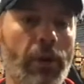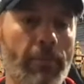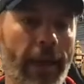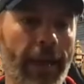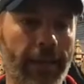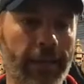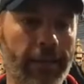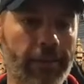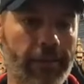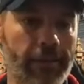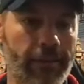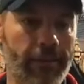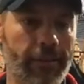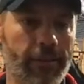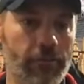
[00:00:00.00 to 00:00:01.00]
May
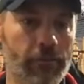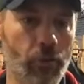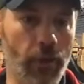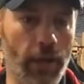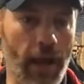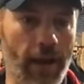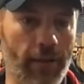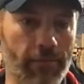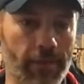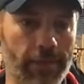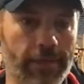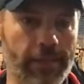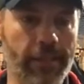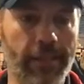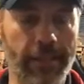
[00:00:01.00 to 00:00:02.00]
to a
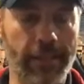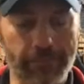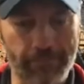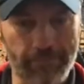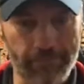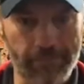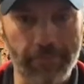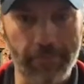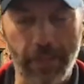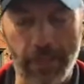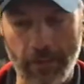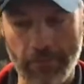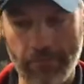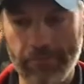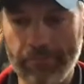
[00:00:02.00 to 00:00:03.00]
conference, and then you
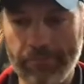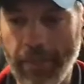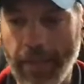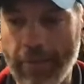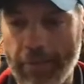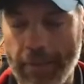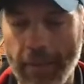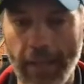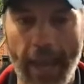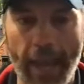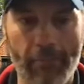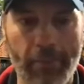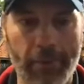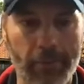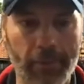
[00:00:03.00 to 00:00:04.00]
know everything
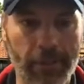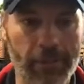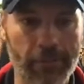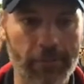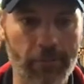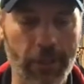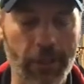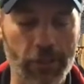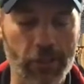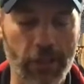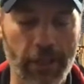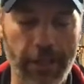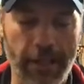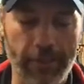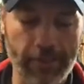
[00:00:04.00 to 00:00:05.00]
happened with being
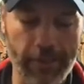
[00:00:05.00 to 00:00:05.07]
shut down.